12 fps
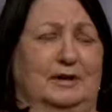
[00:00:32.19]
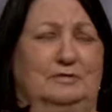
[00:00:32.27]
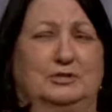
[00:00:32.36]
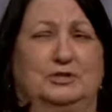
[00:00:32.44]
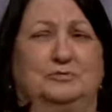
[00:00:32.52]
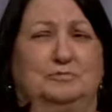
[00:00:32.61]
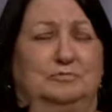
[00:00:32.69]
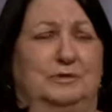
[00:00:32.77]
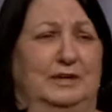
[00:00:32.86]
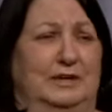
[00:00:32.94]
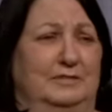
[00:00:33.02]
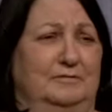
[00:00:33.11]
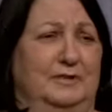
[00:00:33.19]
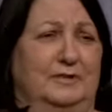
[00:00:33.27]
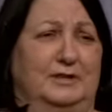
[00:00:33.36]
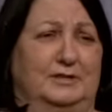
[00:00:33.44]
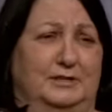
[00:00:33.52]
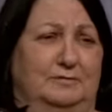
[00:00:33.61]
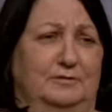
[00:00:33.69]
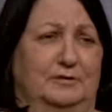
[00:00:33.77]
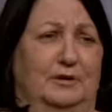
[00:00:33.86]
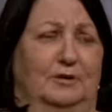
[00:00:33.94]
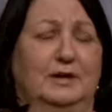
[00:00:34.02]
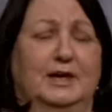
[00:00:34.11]
It was really very
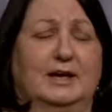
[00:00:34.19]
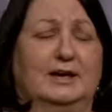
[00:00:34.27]
difficult.